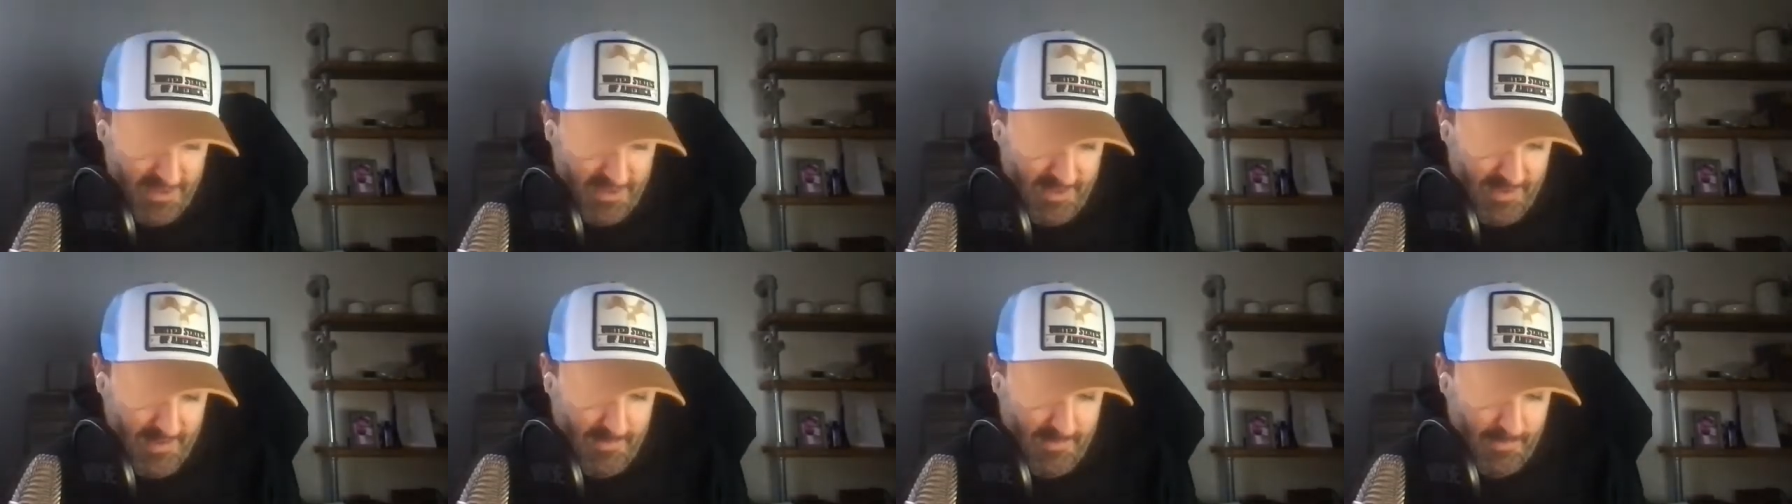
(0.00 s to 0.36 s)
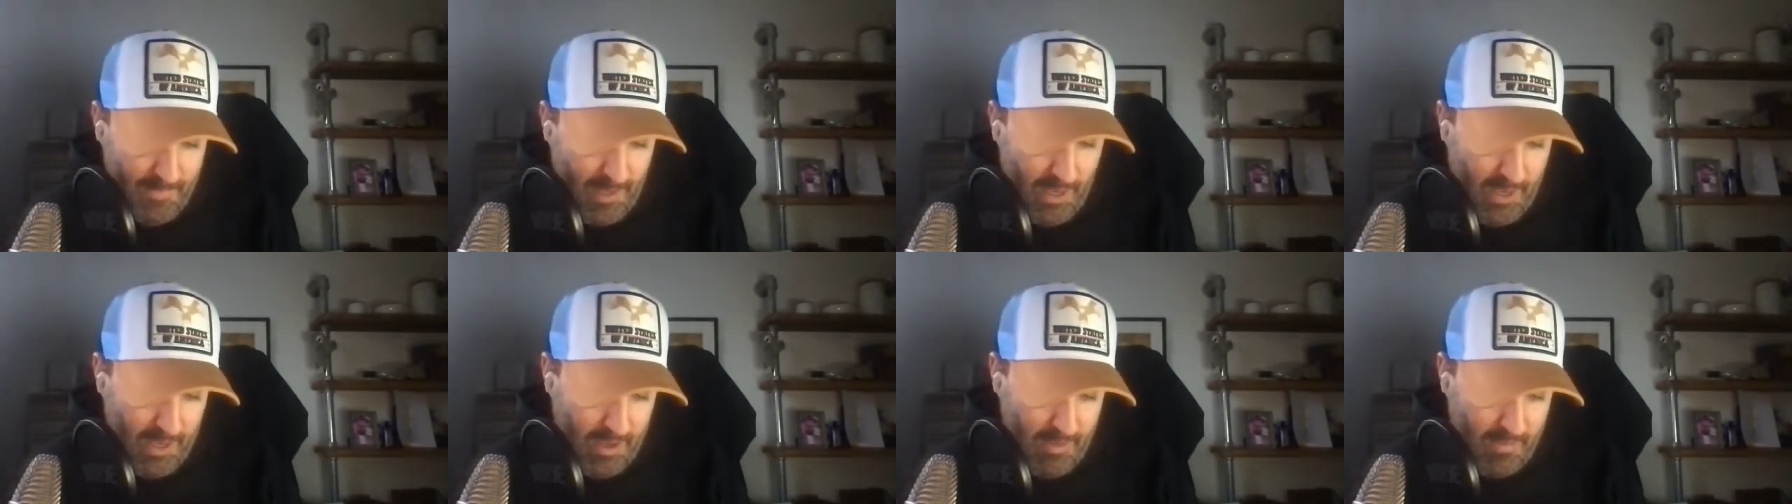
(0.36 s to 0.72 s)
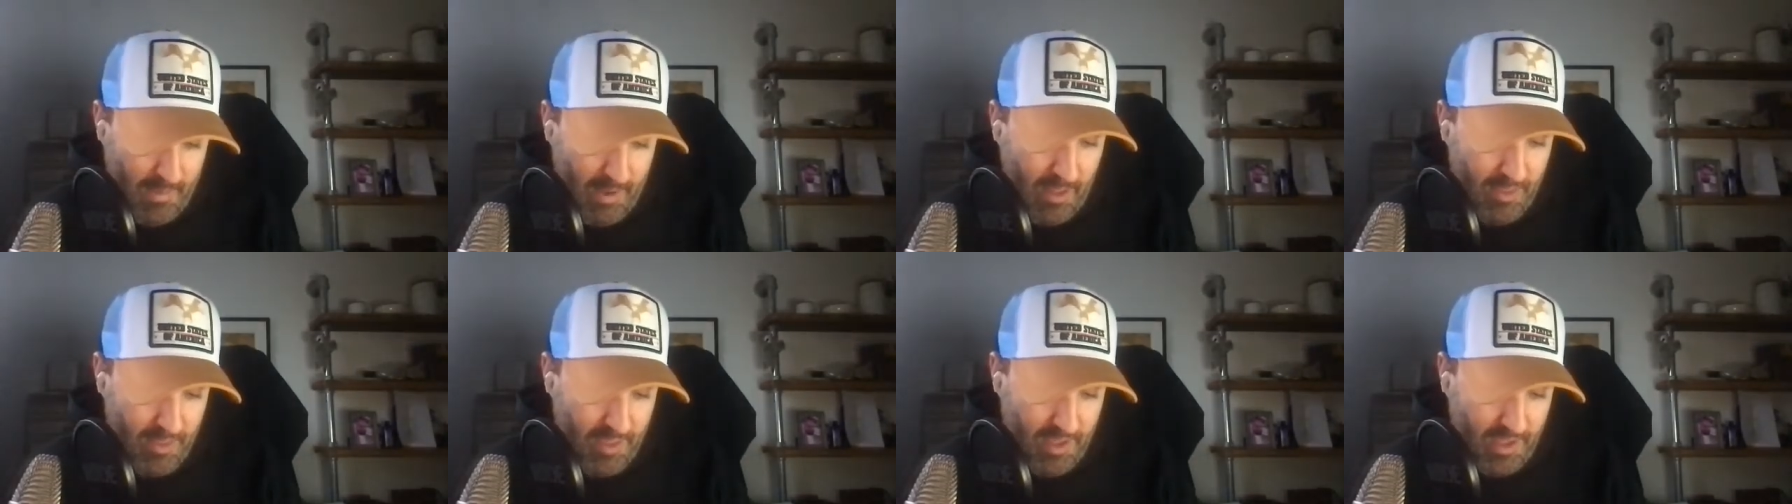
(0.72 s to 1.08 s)
and
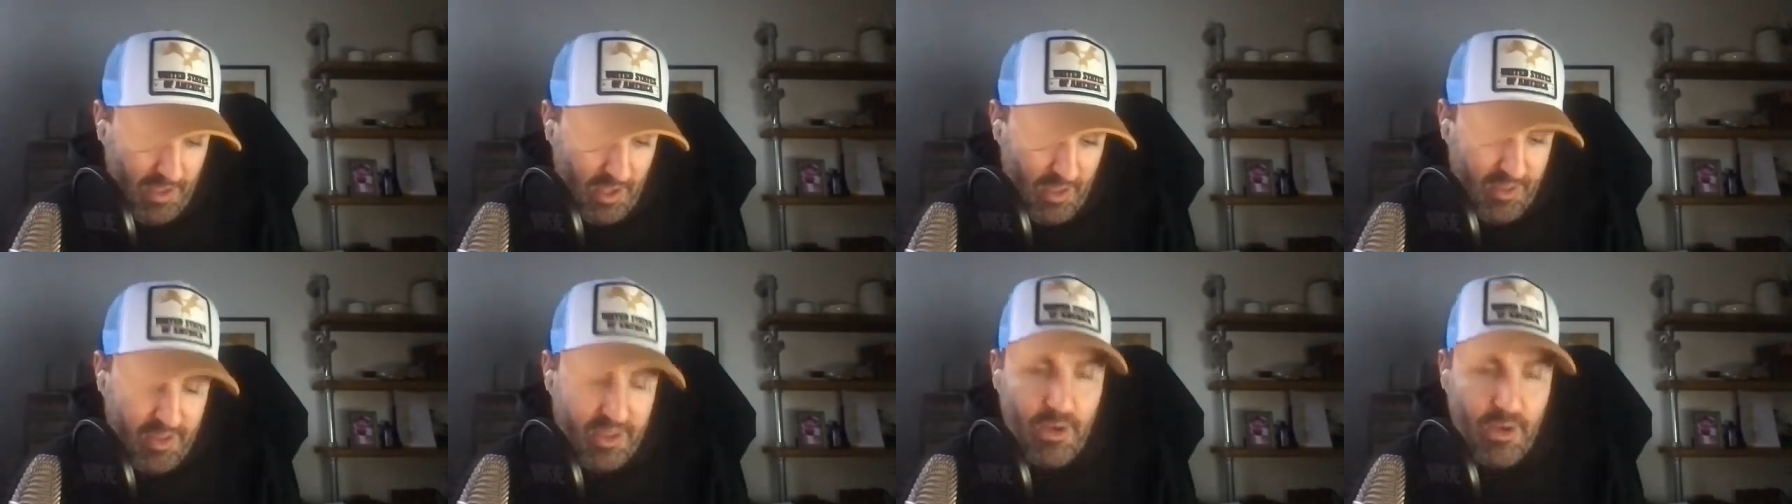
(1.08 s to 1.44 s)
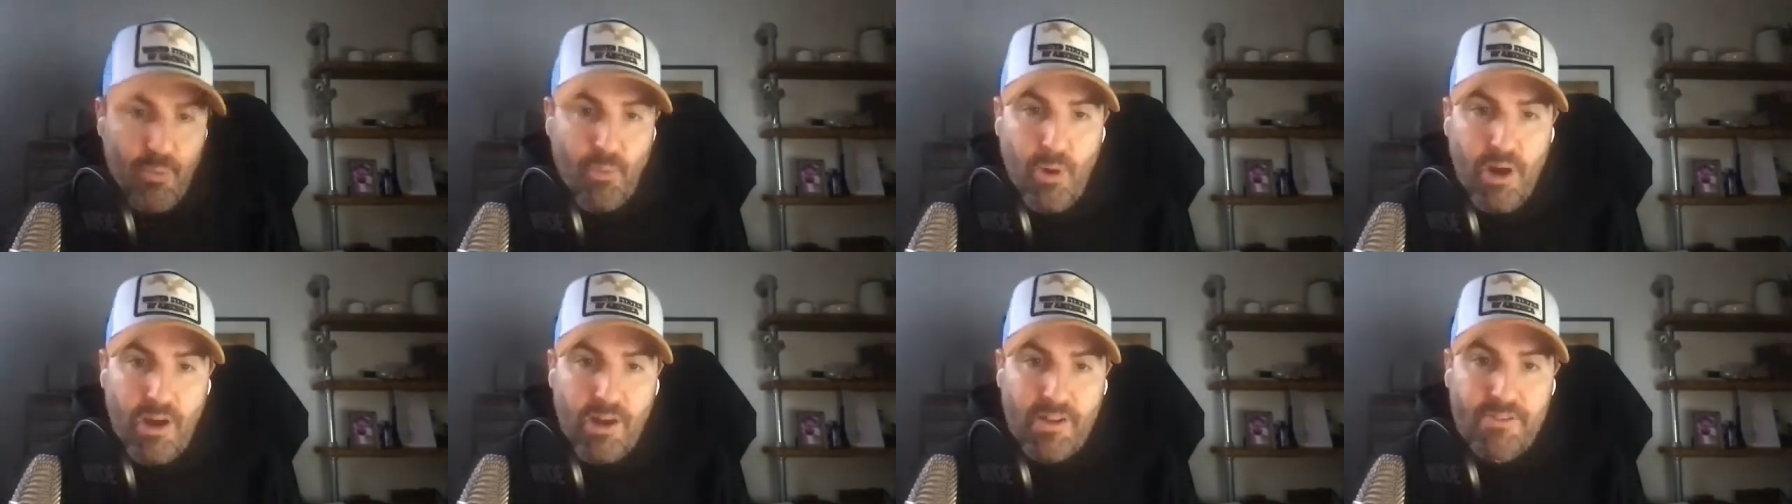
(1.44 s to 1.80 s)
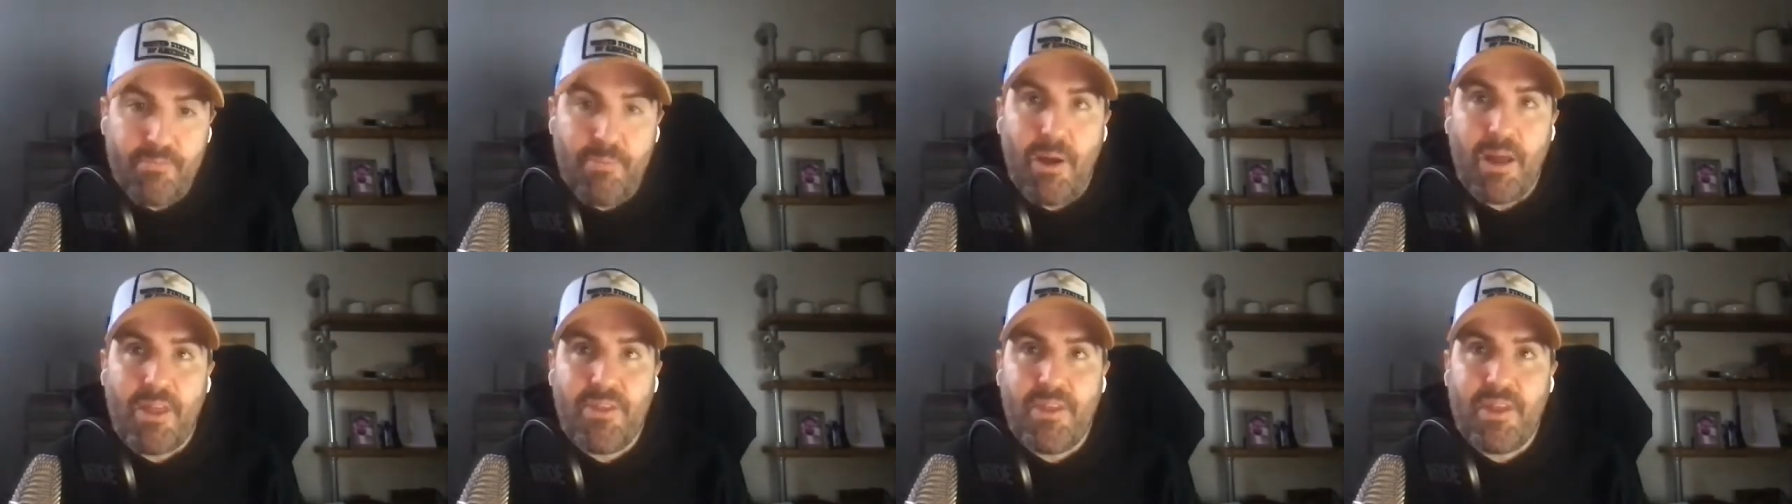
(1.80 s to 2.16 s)
I think it
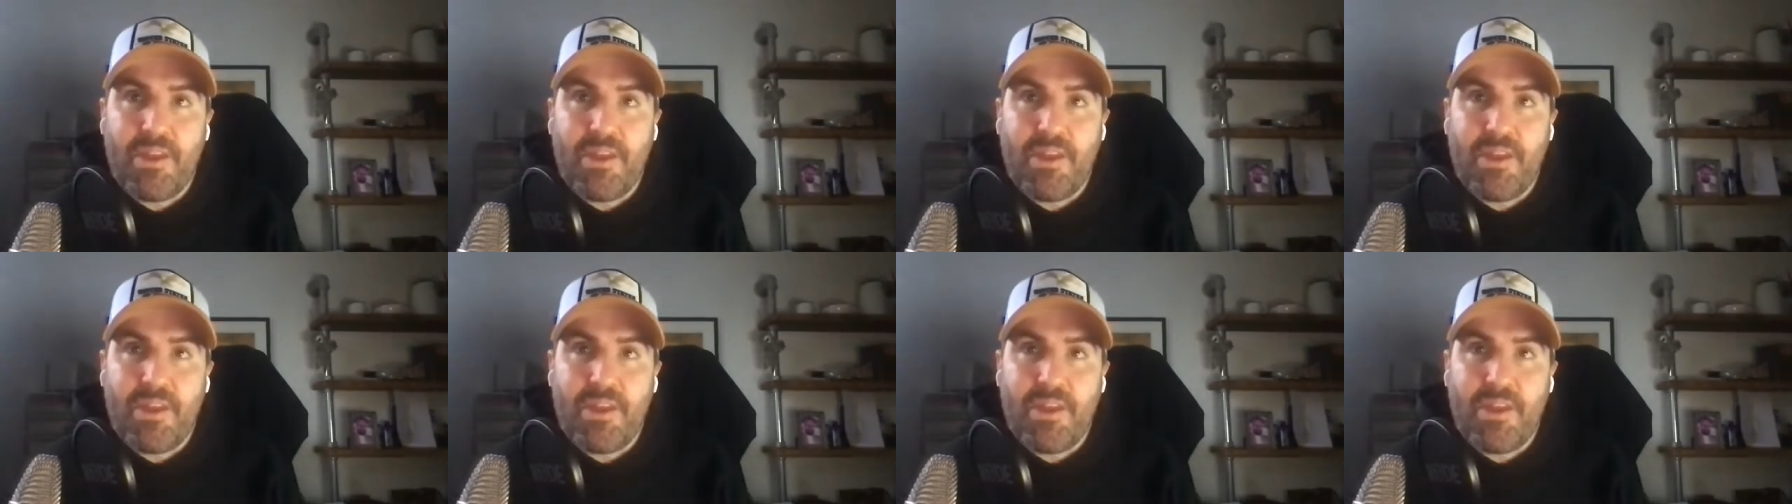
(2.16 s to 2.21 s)
works.